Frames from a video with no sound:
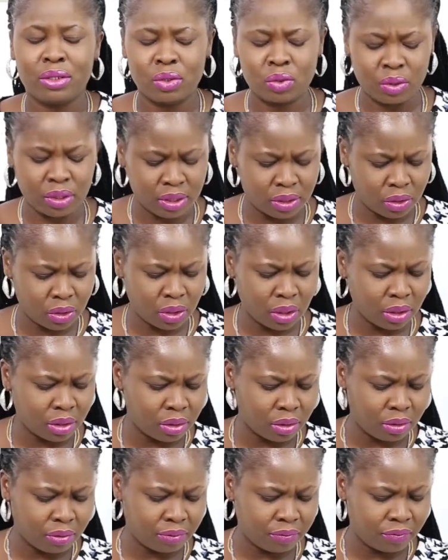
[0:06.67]

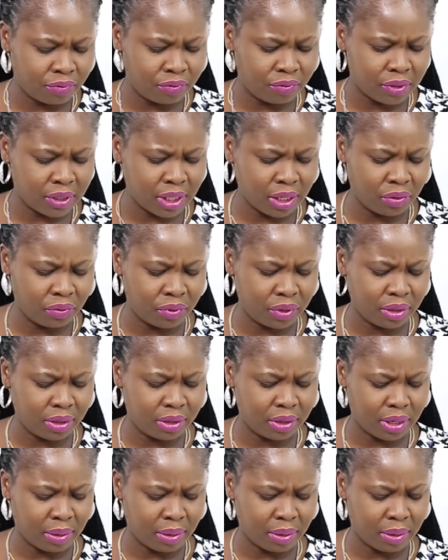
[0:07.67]
23rd of January.